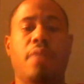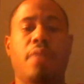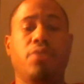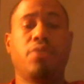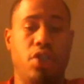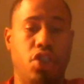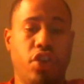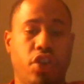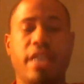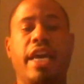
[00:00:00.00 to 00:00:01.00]
I'm going to
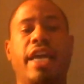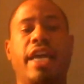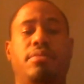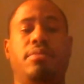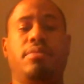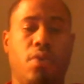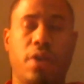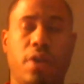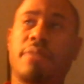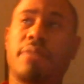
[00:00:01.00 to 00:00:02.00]
train the agents. I'm going to
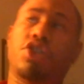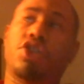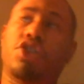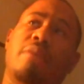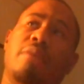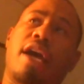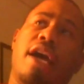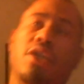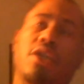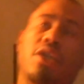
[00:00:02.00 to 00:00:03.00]
work with them, show them how
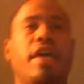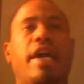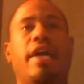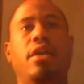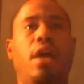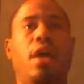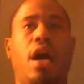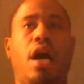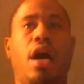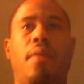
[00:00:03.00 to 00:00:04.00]
to do that.
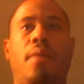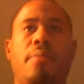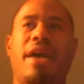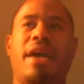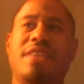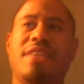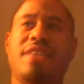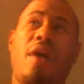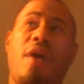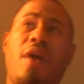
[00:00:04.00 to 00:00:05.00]
And that's
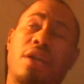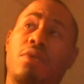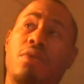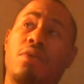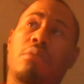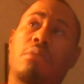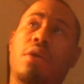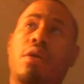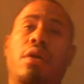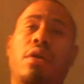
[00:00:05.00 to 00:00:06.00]
probably a low
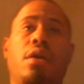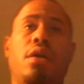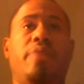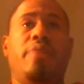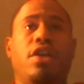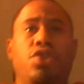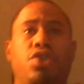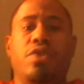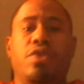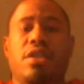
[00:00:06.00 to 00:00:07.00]
number, because
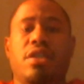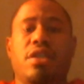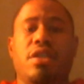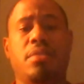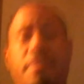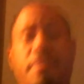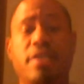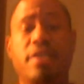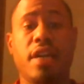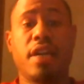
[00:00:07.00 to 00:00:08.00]
using the system, if they
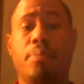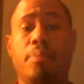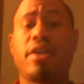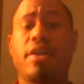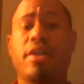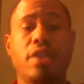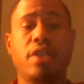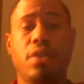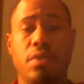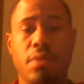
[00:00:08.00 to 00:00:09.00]
set it up right the way I
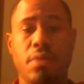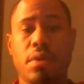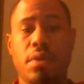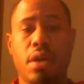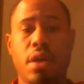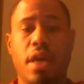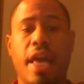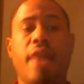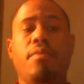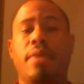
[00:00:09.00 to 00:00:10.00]
show them,
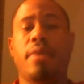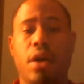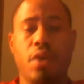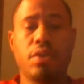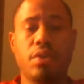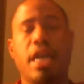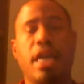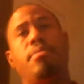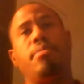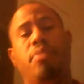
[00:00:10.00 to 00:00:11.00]
and with my coaching
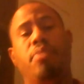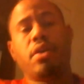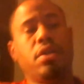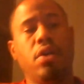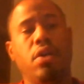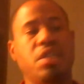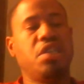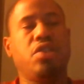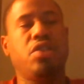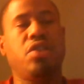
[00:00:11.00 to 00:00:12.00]
and with my partners coaching,
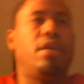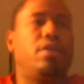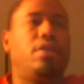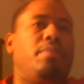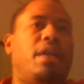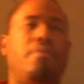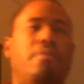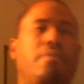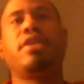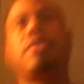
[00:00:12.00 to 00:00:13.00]
it shouldn't be an issue. But I'm
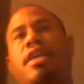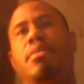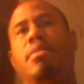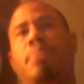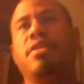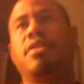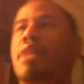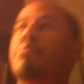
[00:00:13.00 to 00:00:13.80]
very excited about that. And